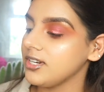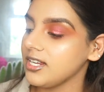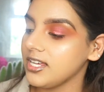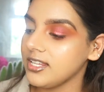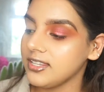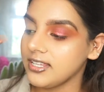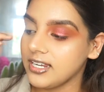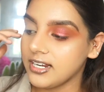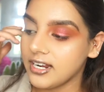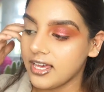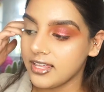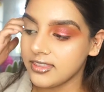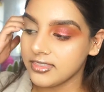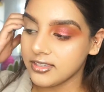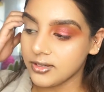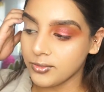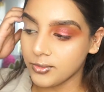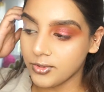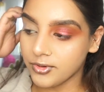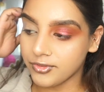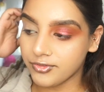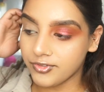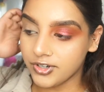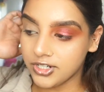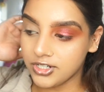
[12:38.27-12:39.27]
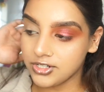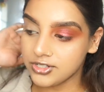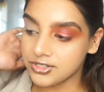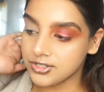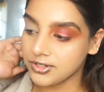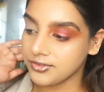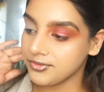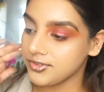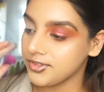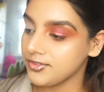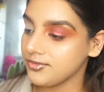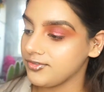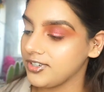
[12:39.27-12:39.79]
and then I think we'll finish
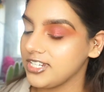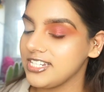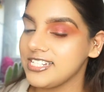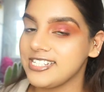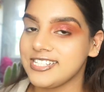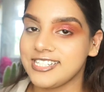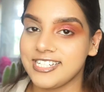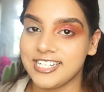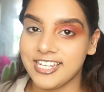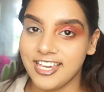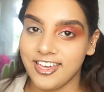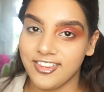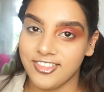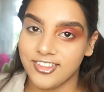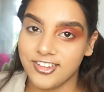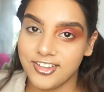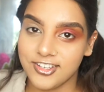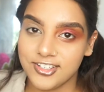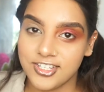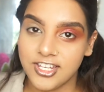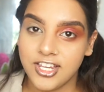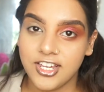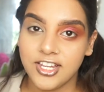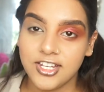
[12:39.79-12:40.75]
off the face together.